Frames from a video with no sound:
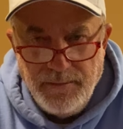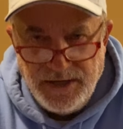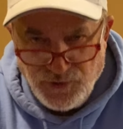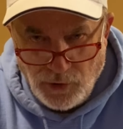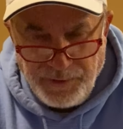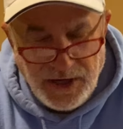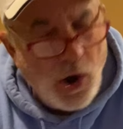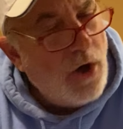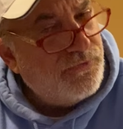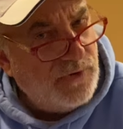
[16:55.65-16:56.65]
interpreting
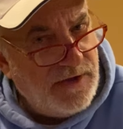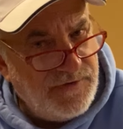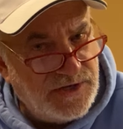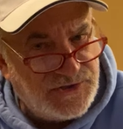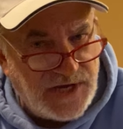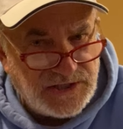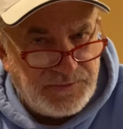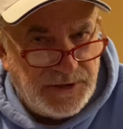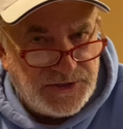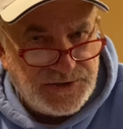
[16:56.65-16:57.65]
all 3 of the
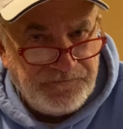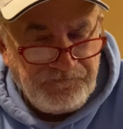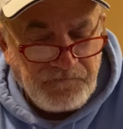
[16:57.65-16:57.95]
assessments.